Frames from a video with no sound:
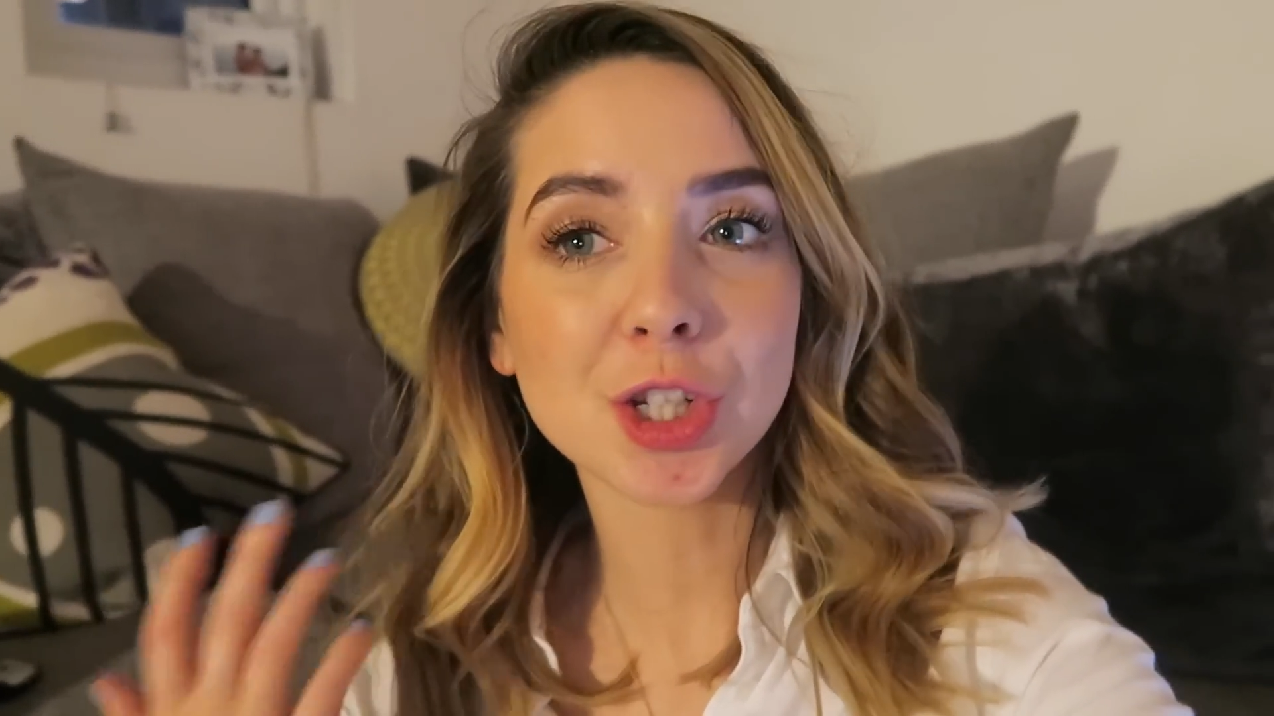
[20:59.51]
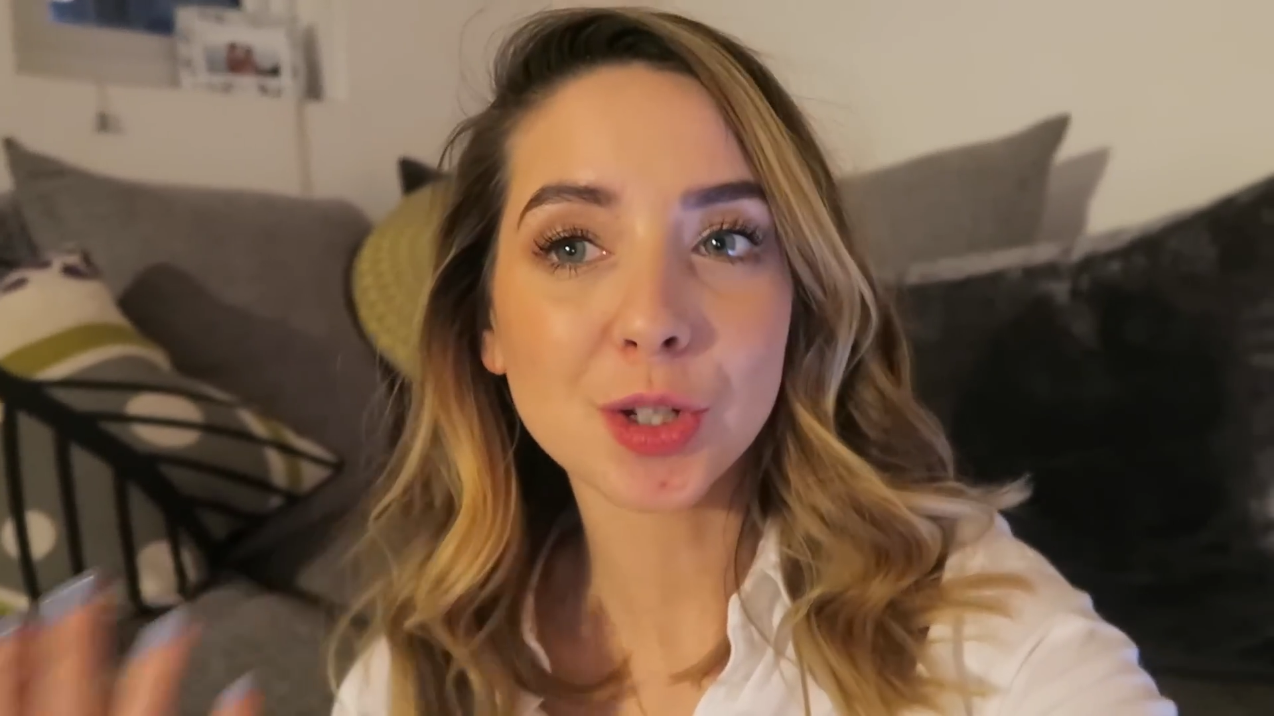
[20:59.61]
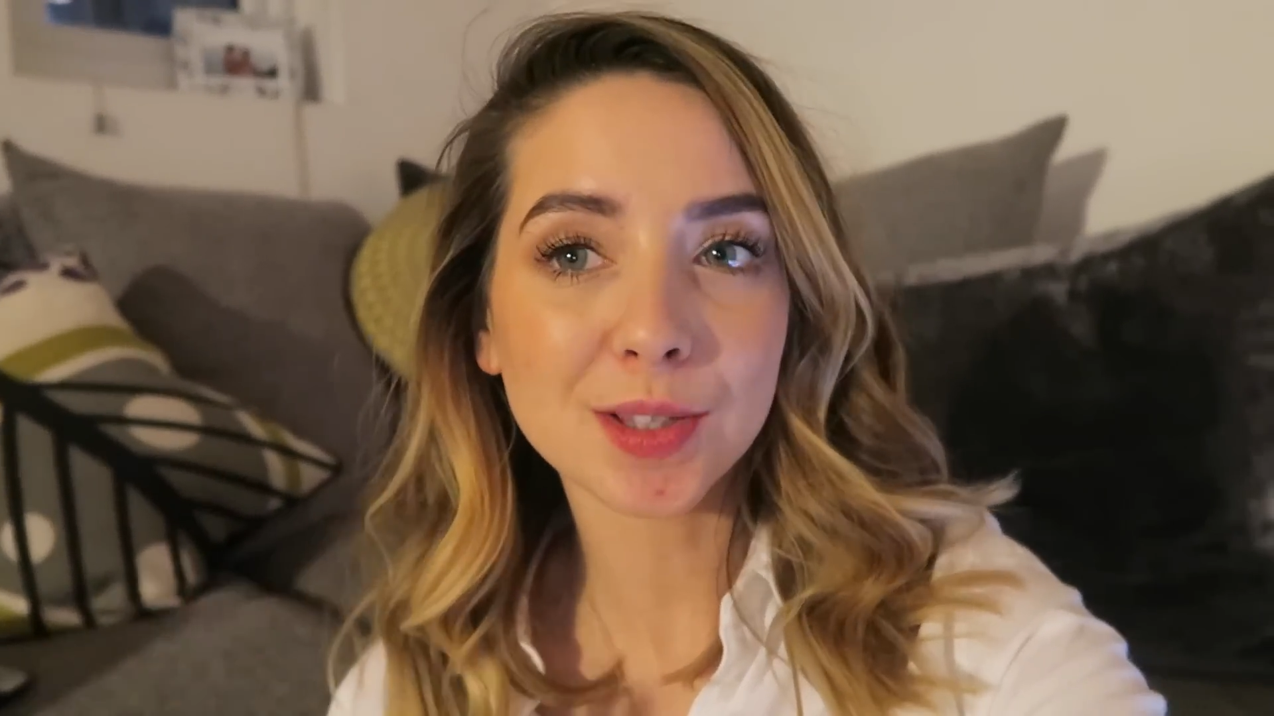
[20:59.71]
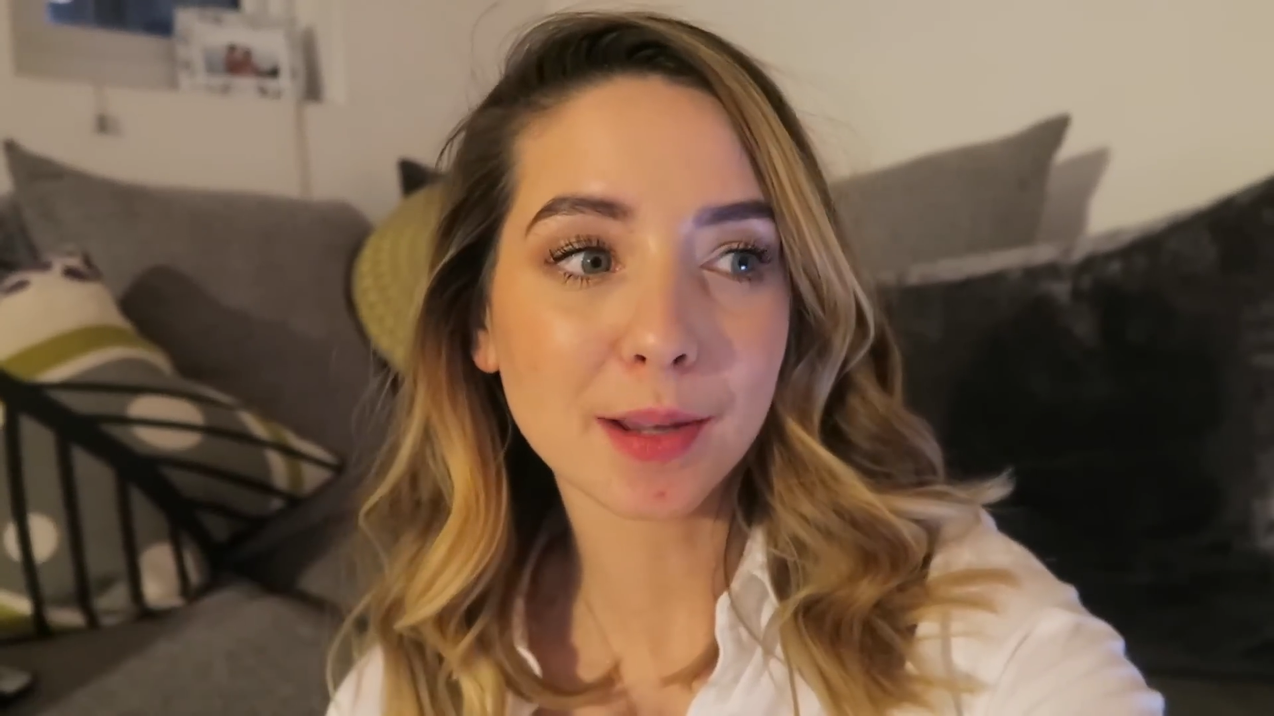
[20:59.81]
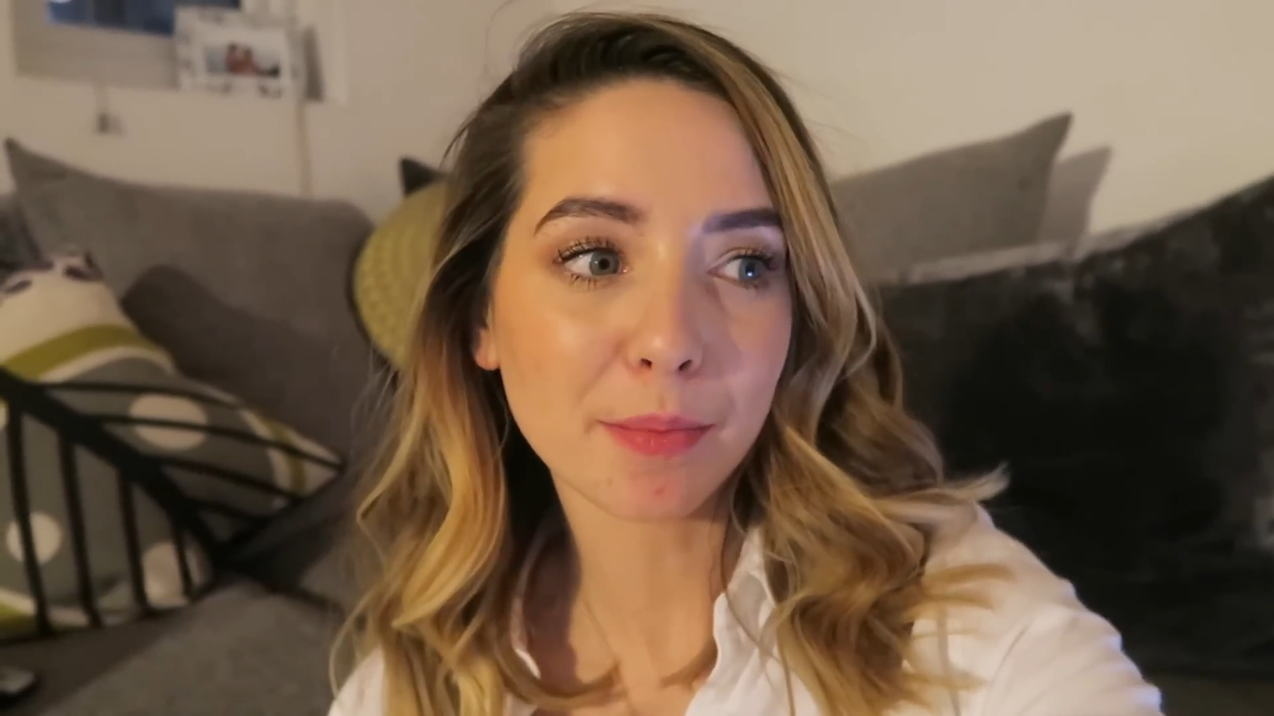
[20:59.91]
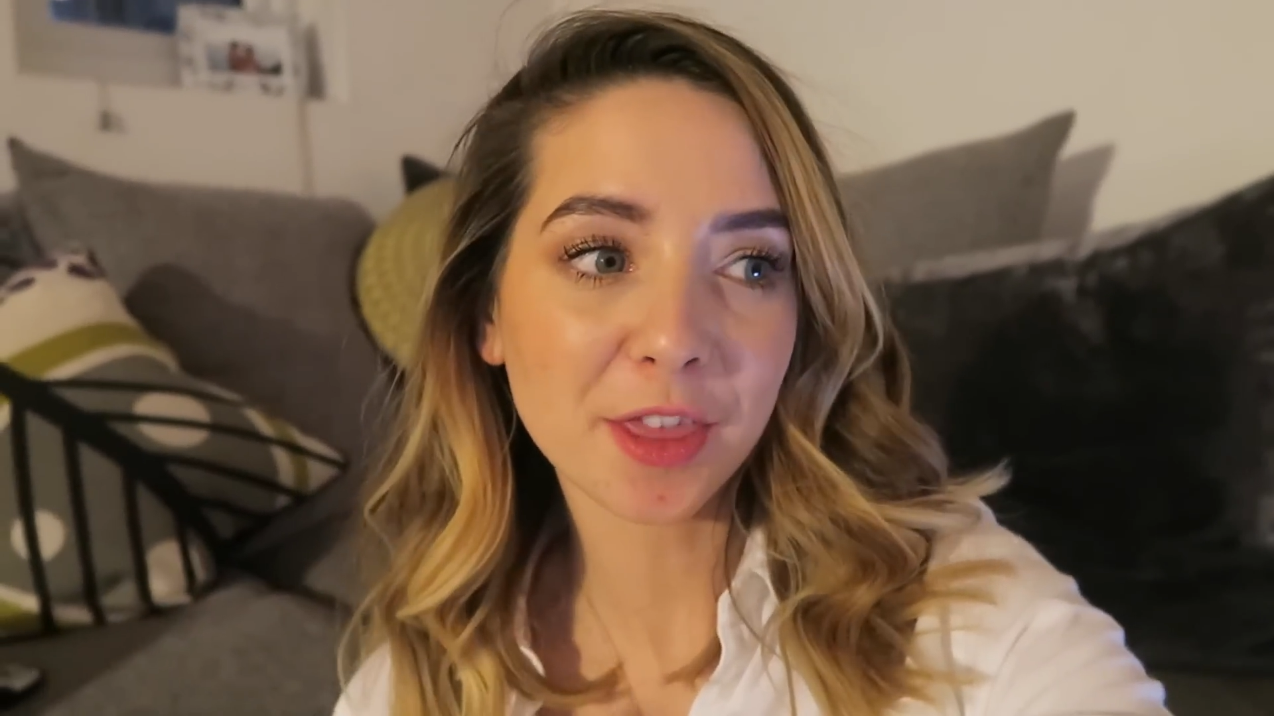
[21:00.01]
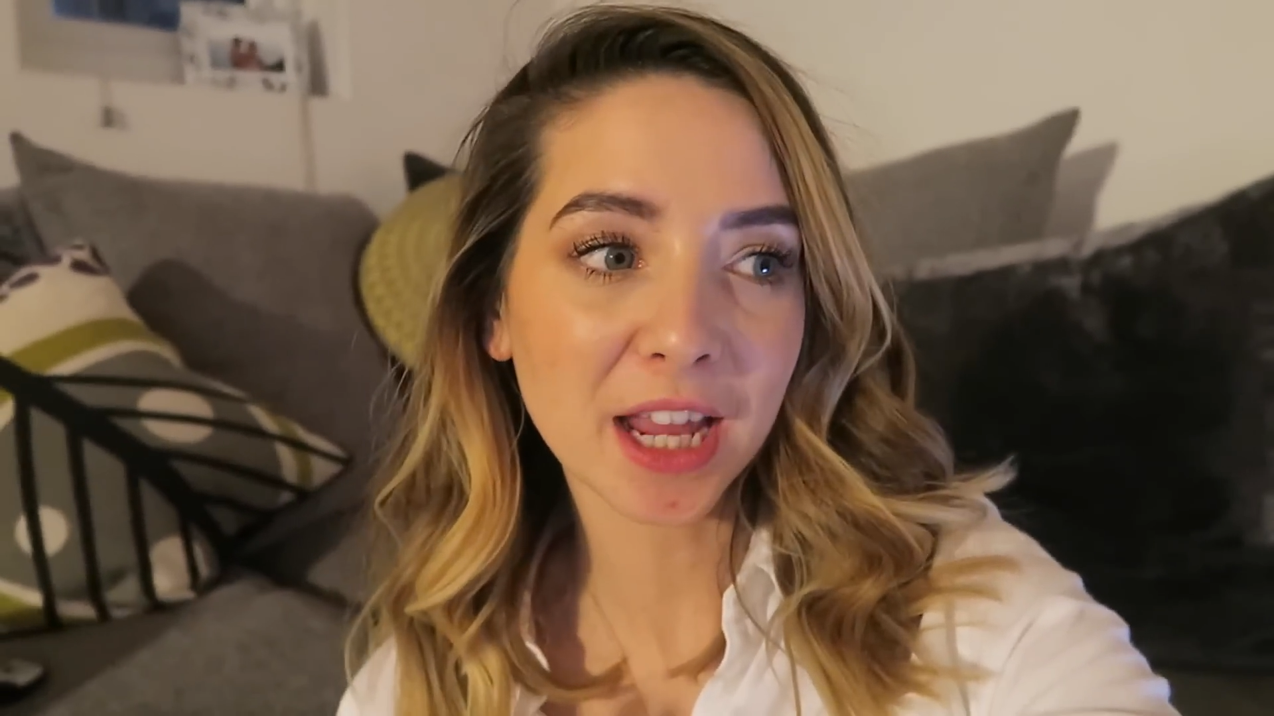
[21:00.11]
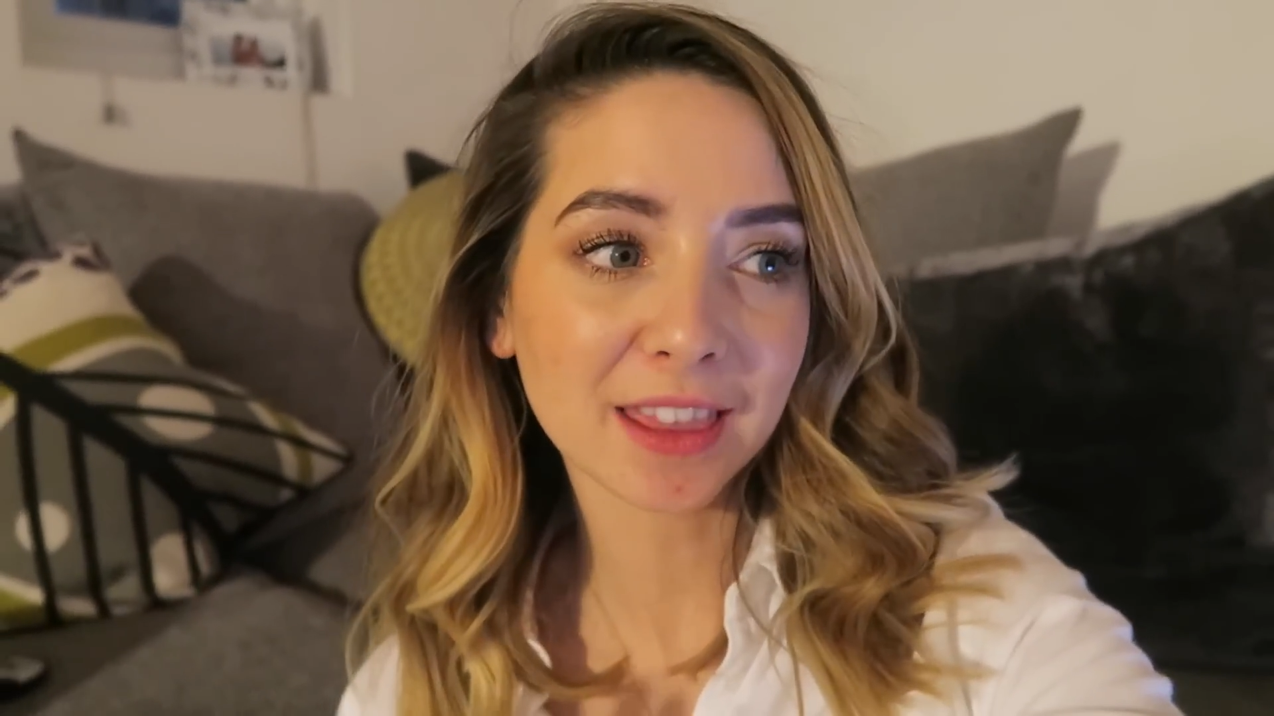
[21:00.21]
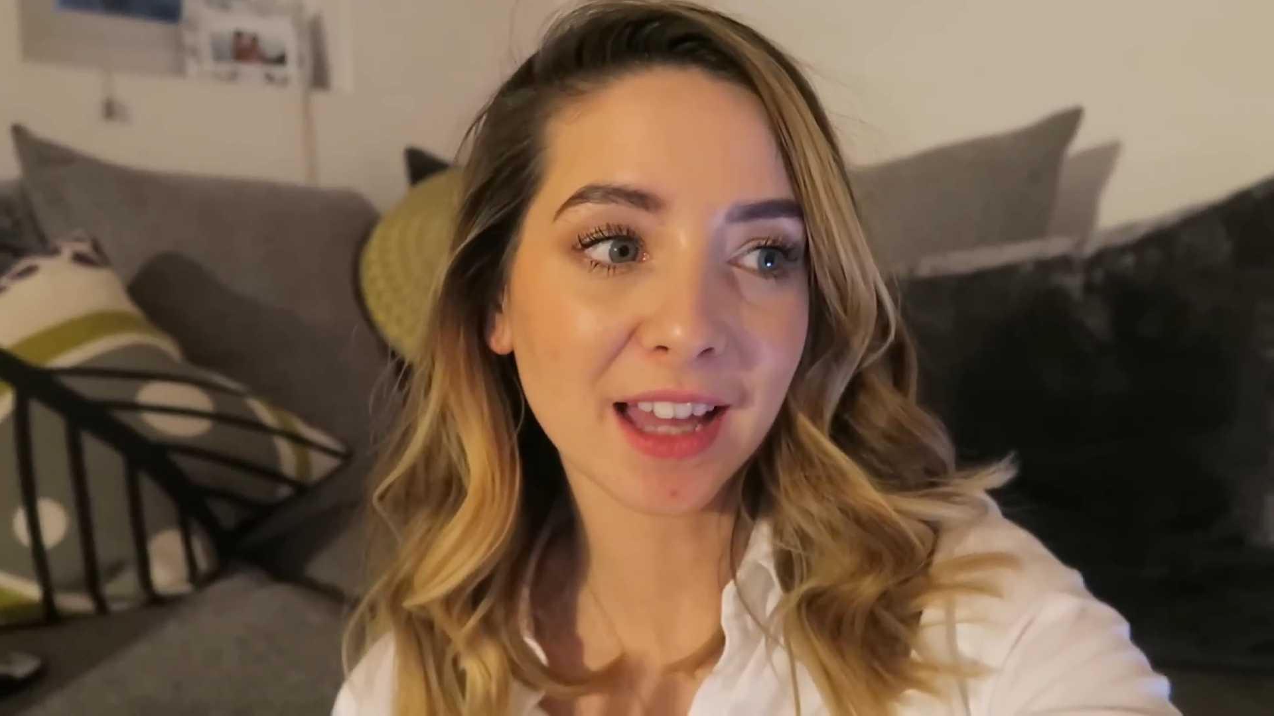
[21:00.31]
do something